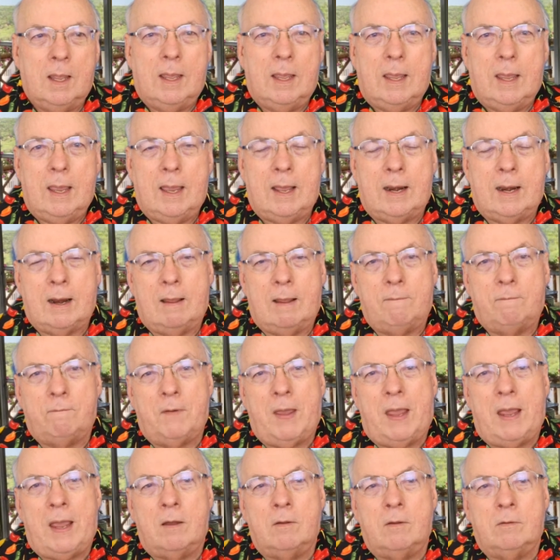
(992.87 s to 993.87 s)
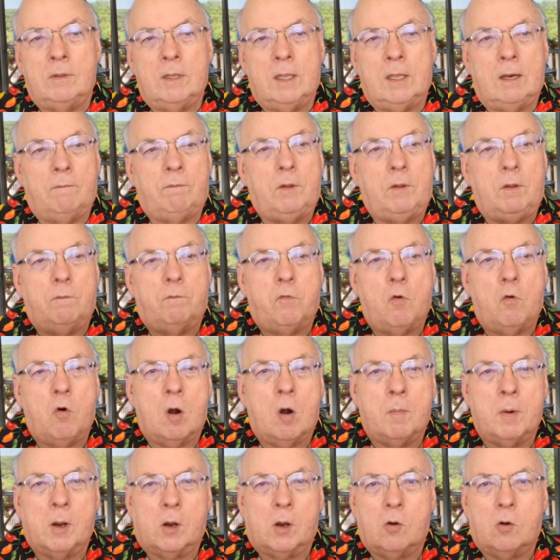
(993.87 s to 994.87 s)
And I found that if you form
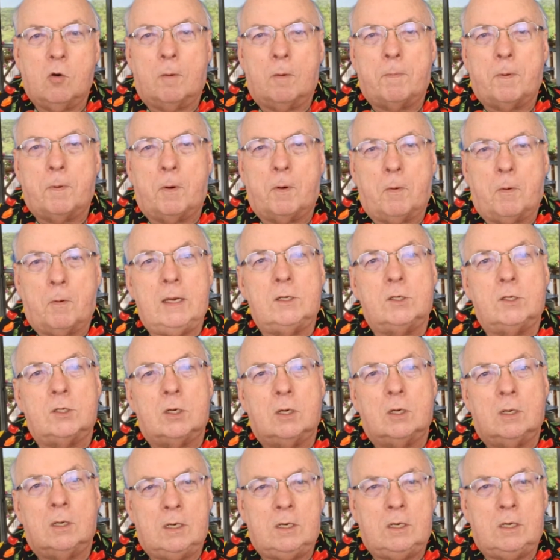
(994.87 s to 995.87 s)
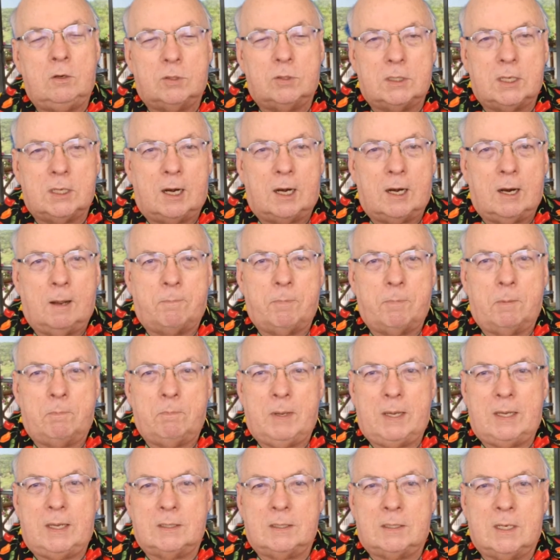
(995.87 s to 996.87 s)
a corporation and you set up a
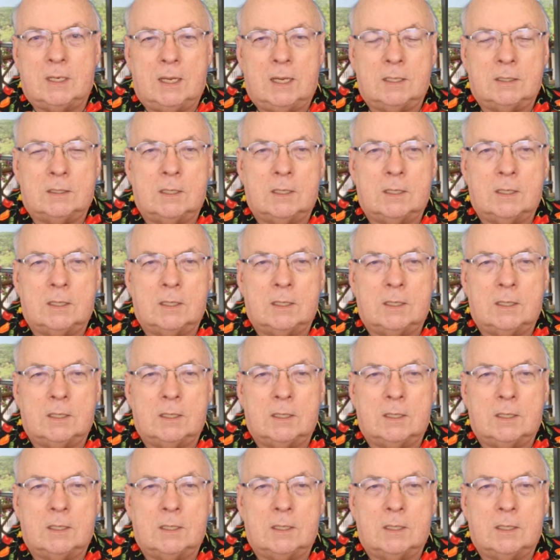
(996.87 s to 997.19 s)
business,